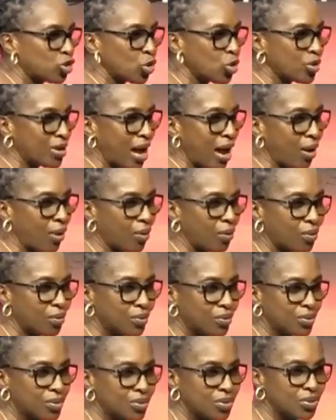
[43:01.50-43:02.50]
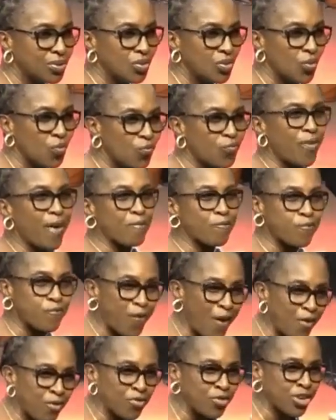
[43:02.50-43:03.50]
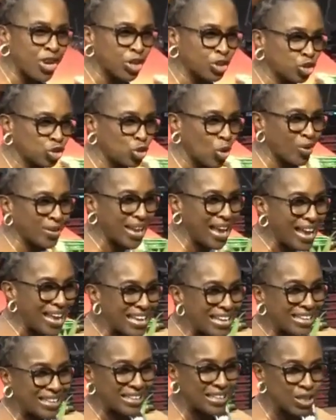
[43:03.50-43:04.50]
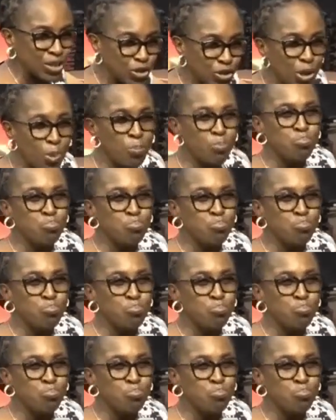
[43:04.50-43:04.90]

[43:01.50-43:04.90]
to you now? Firm Foundation is the